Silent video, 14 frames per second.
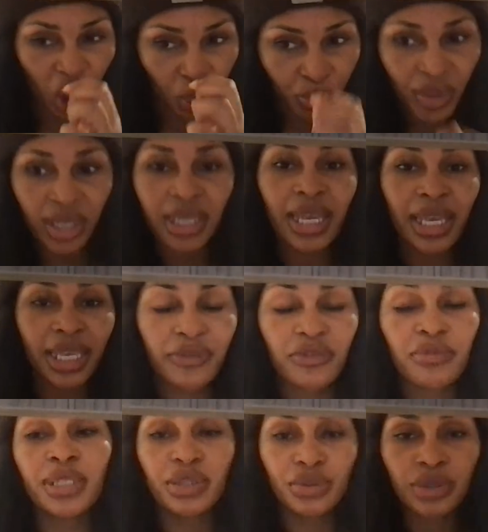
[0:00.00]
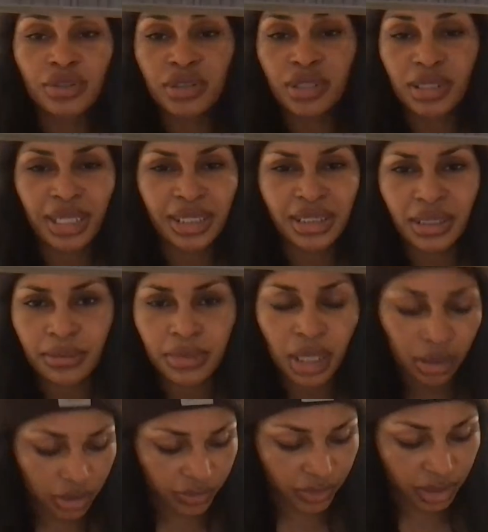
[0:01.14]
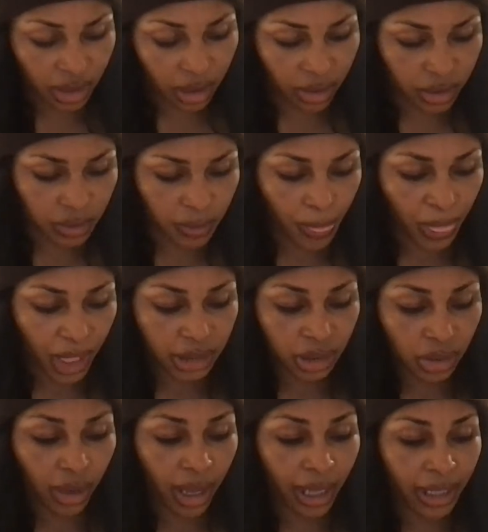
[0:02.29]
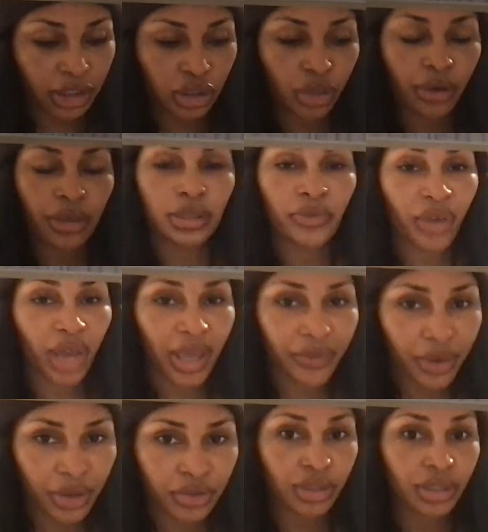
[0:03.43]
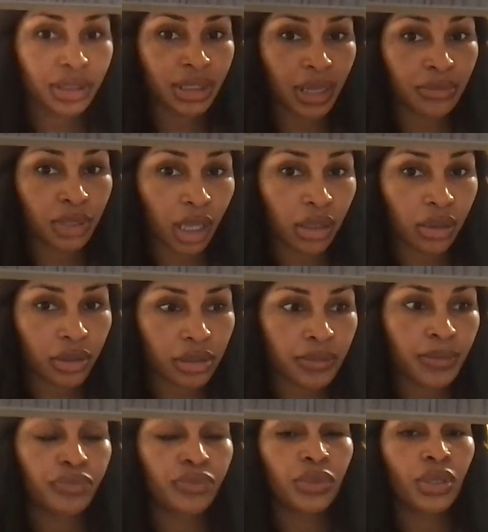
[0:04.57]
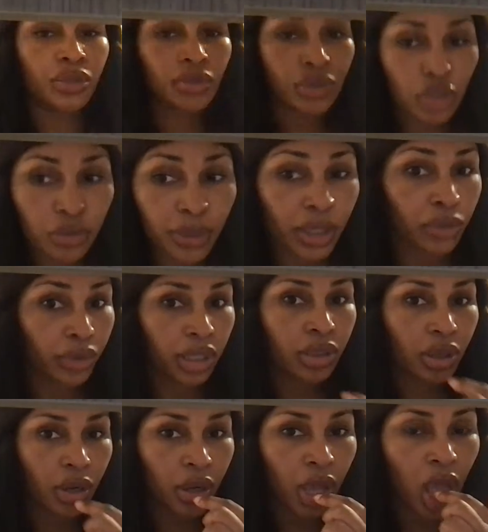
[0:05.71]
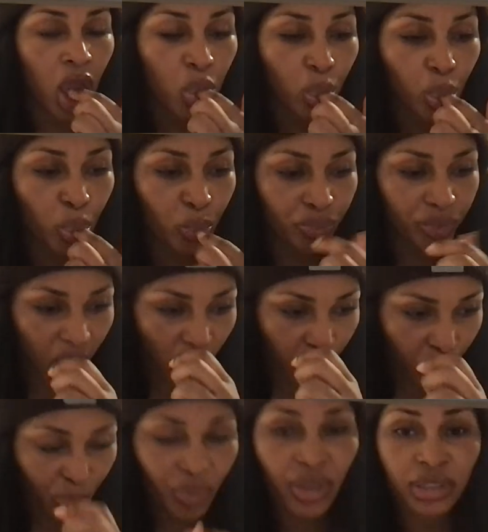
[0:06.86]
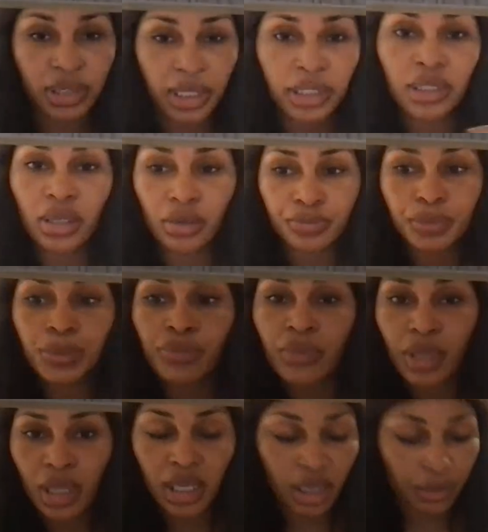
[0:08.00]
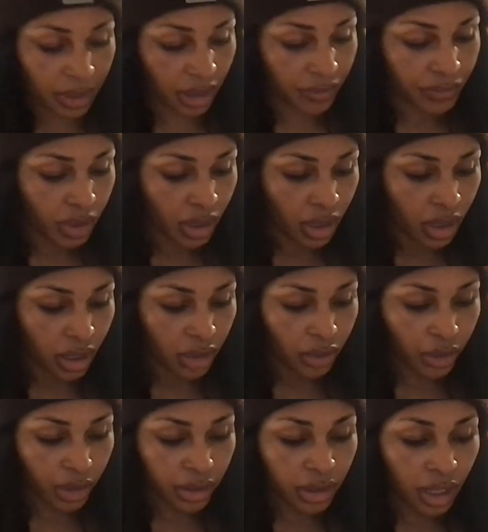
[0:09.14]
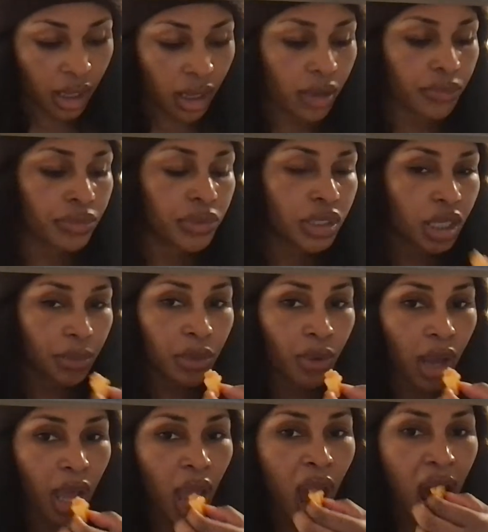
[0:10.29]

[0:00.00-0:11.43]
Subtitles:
He had given me 200 and like something dollars, $50, and so I charged 500 something dollars to my credit card. So that it could be, girl, y'all, tell me why